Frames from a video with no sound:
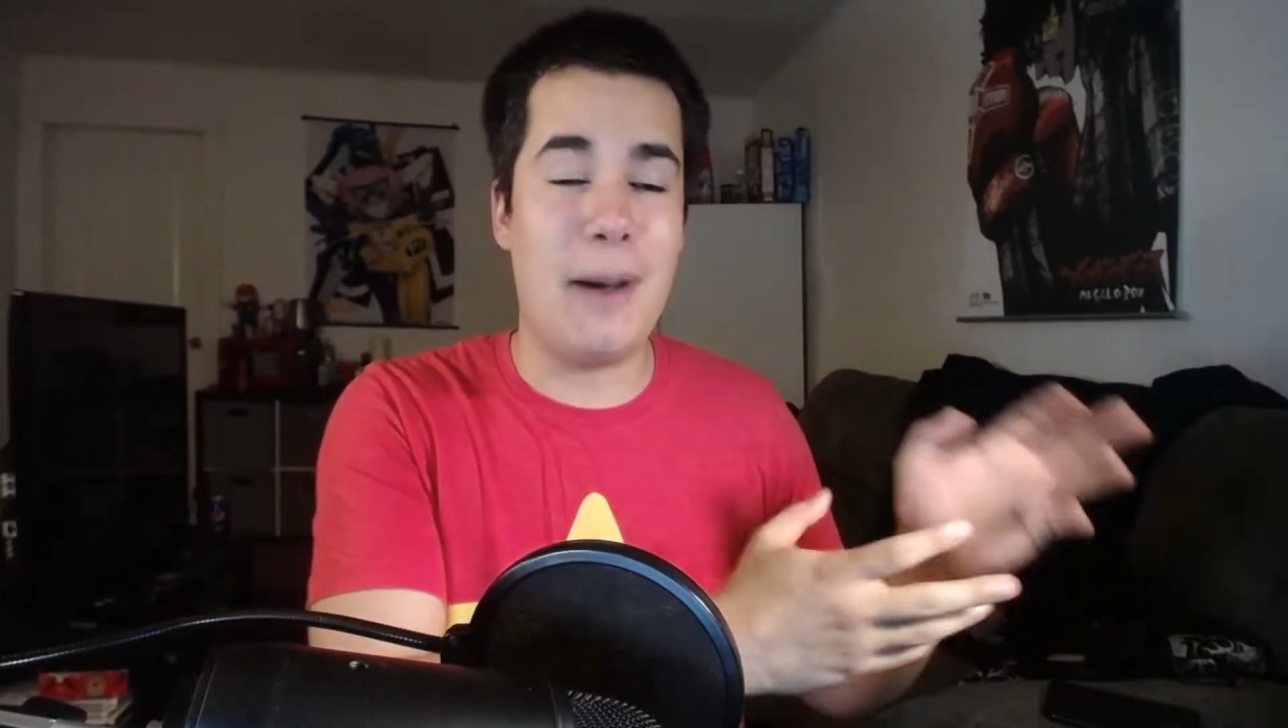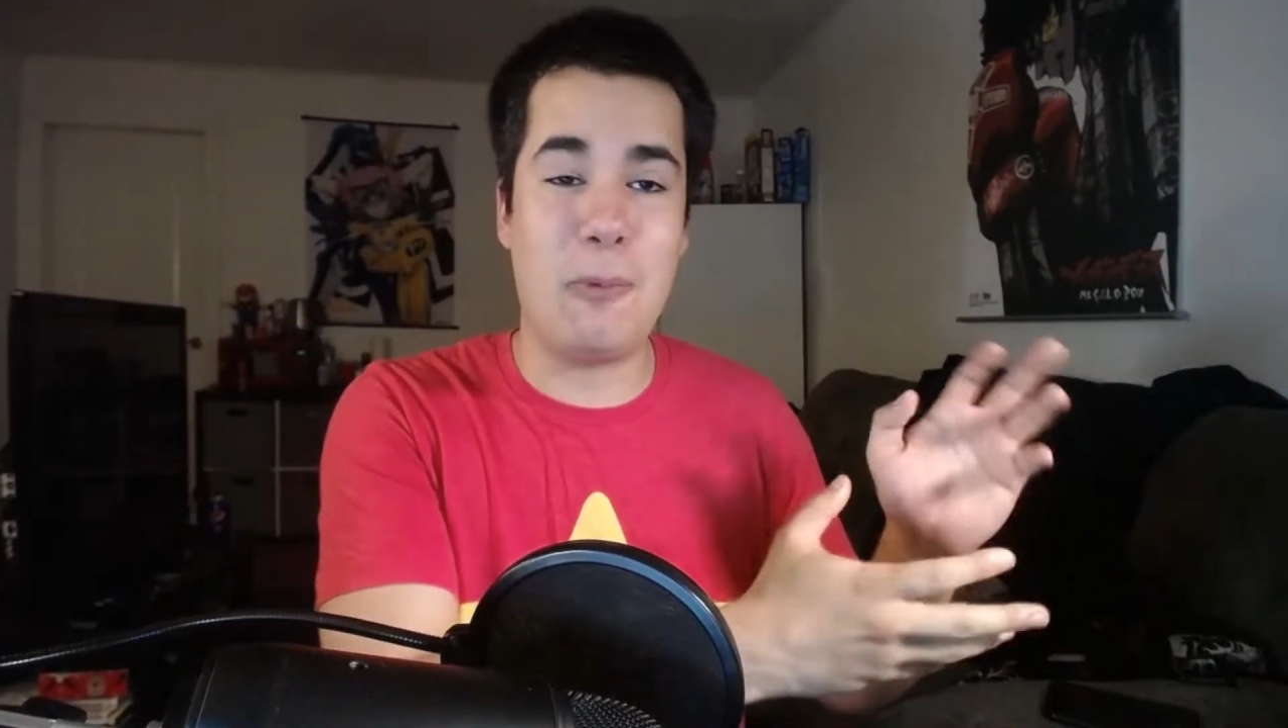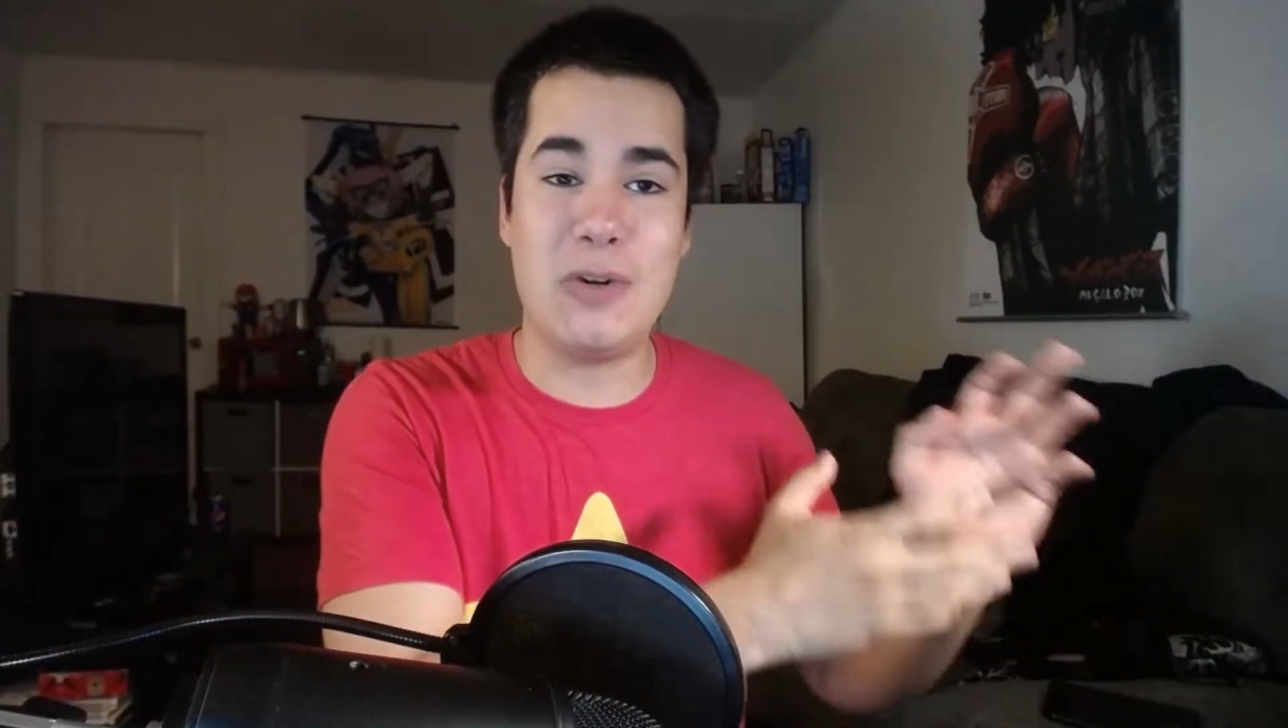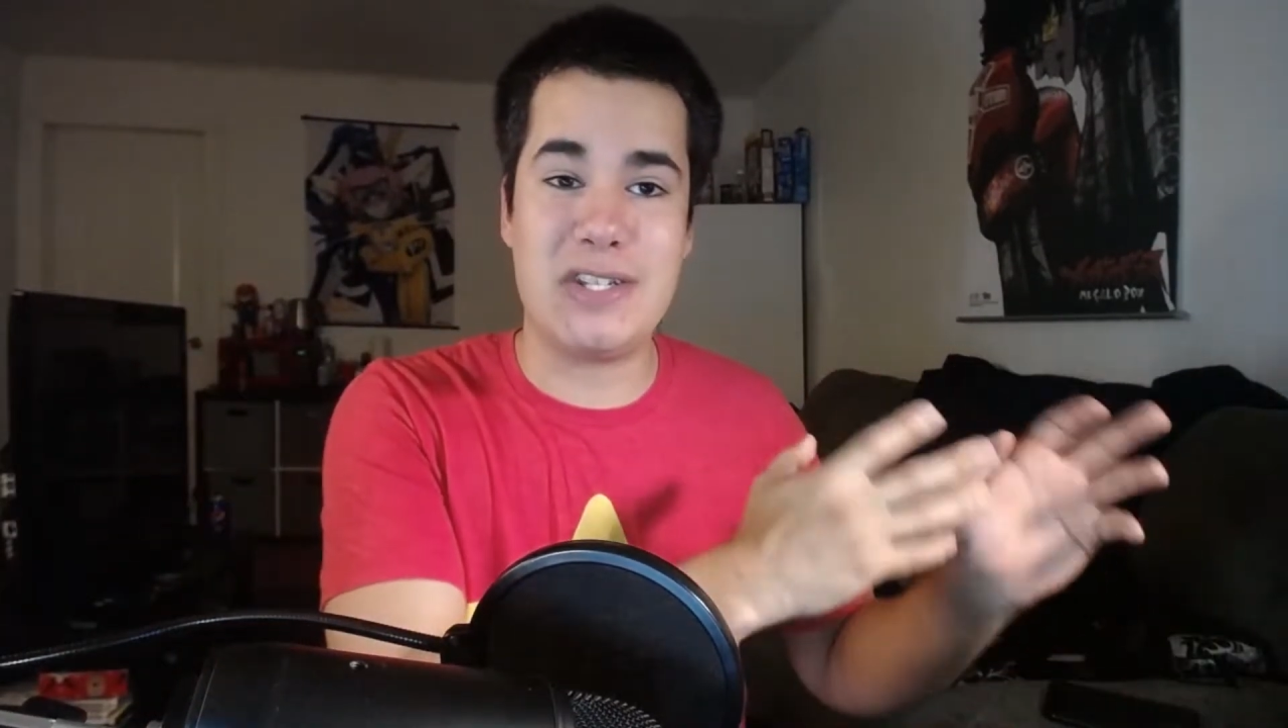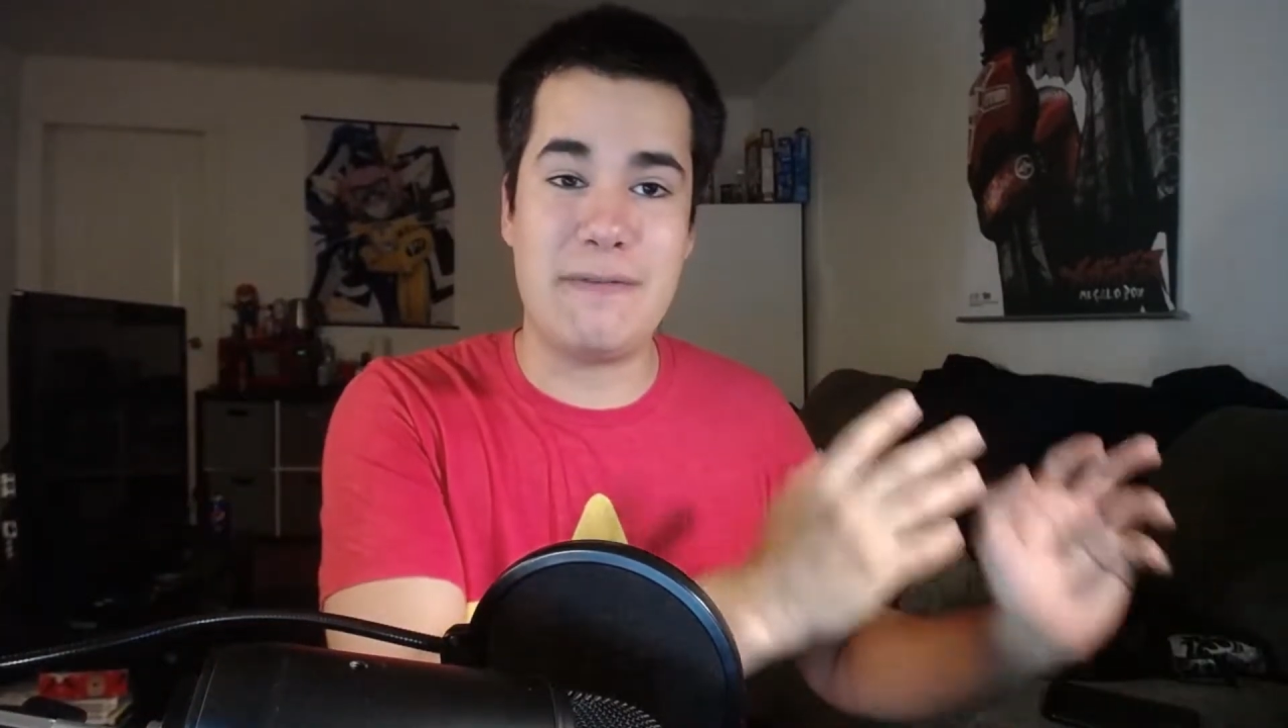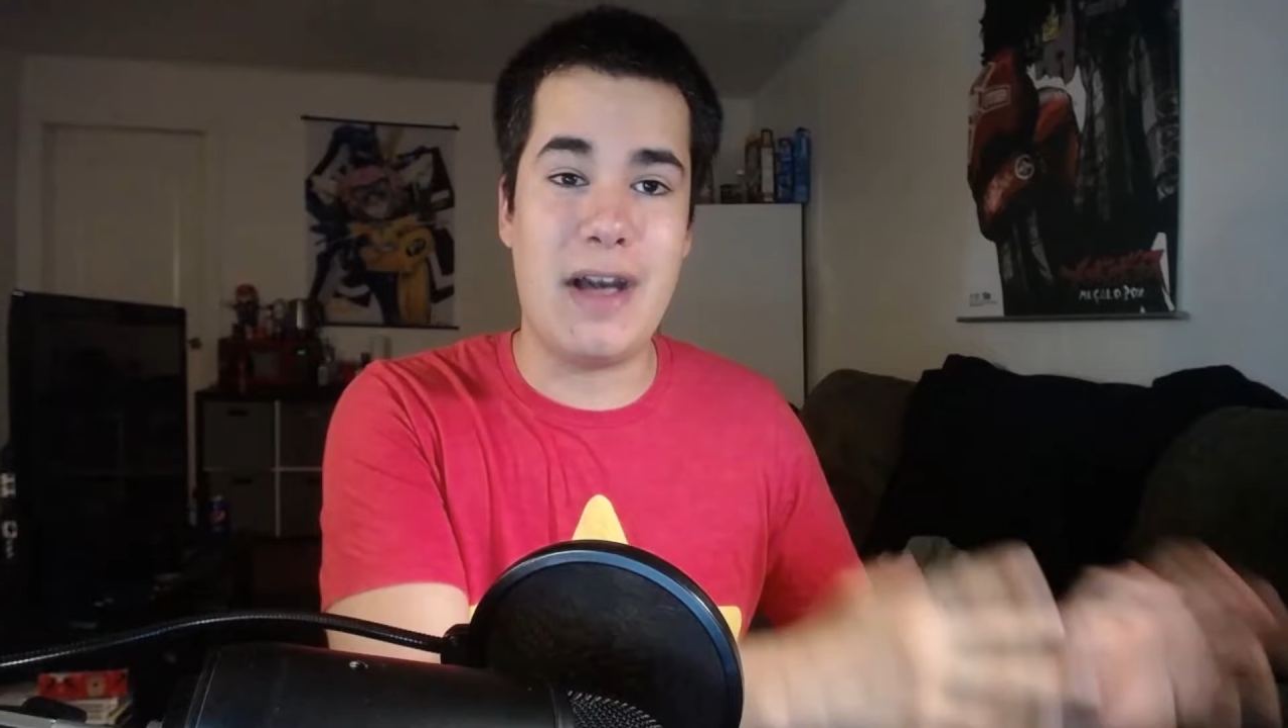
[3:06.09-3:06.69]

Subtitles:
upwards to